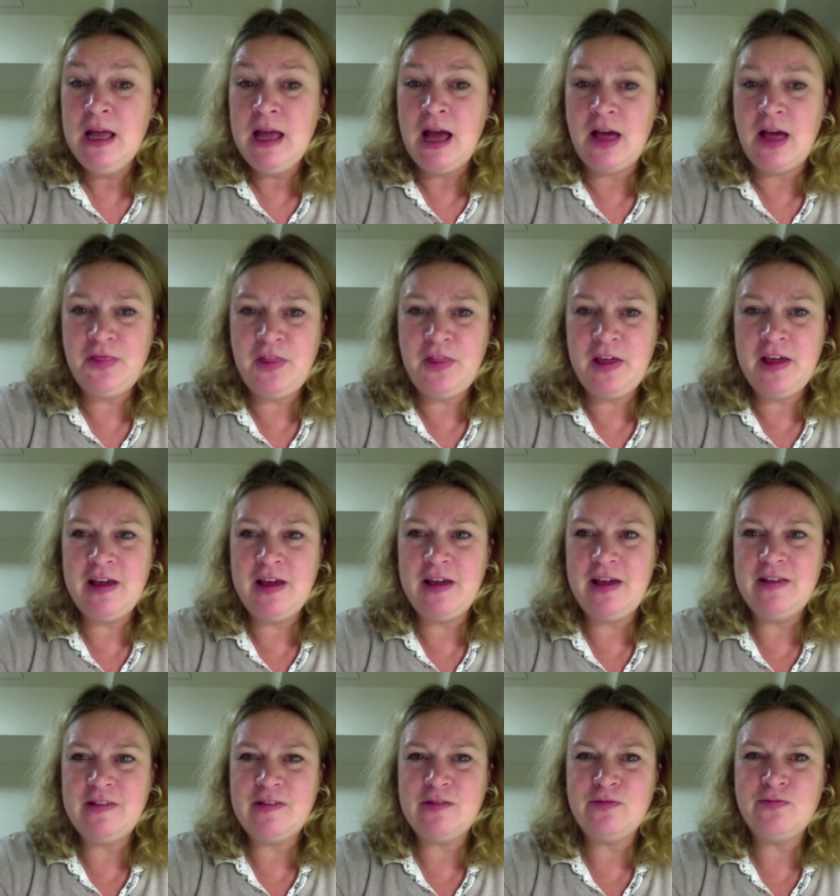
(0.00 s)
I think
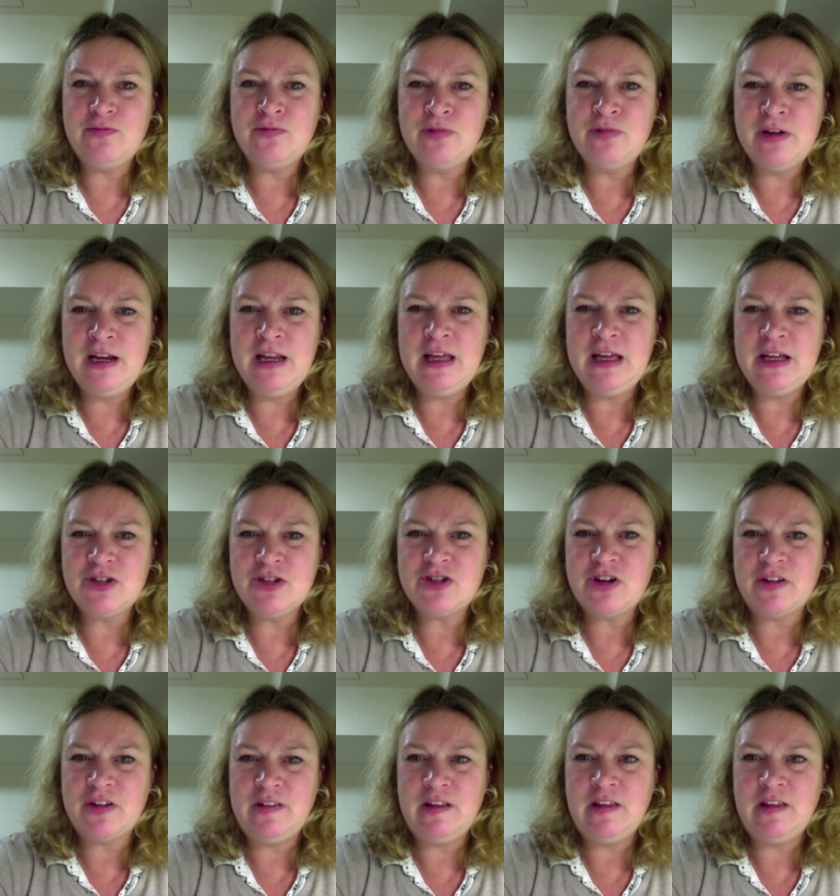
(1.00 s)
it's a really
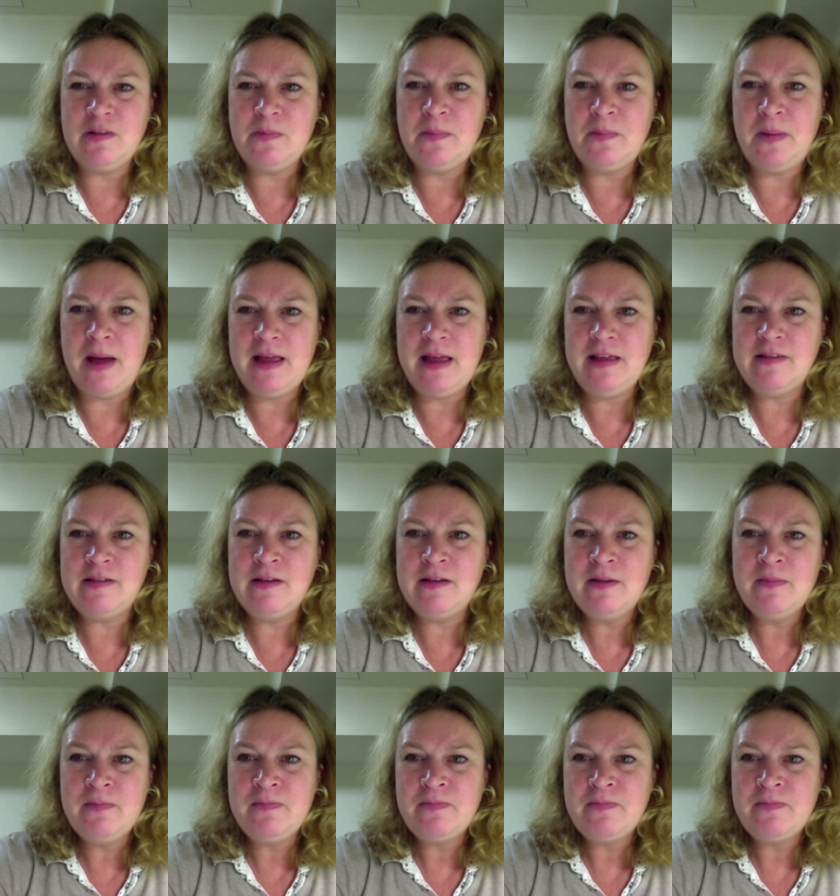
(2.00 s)
interesting debate